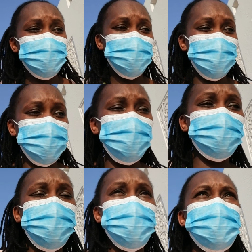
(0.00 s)

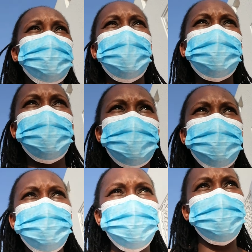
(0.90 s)

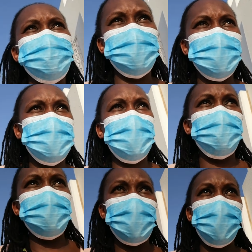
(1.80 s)
ulikuja ukijuana na hao
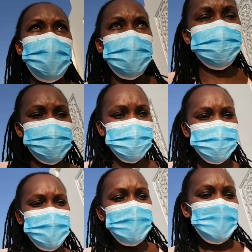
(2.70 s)
maoga
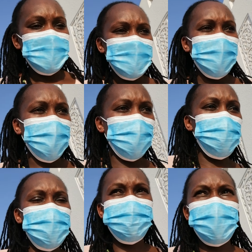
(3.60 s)
or
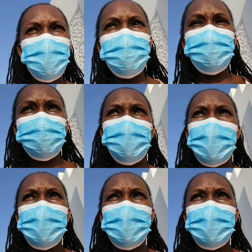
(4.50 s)
whoever those who are